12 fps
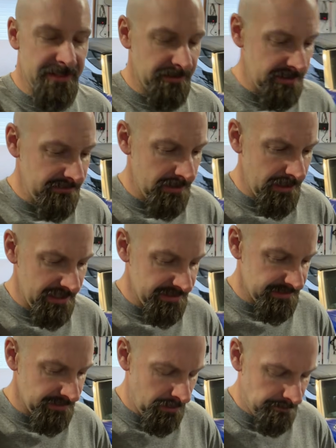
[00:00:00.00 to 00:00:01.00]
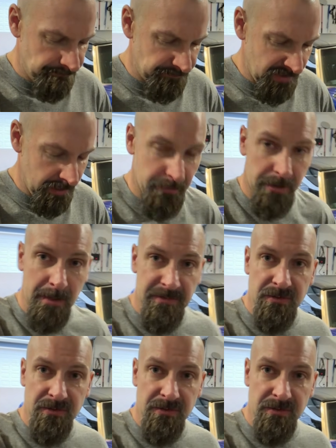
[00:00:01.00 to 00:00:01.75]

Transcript: I'll give you that. So props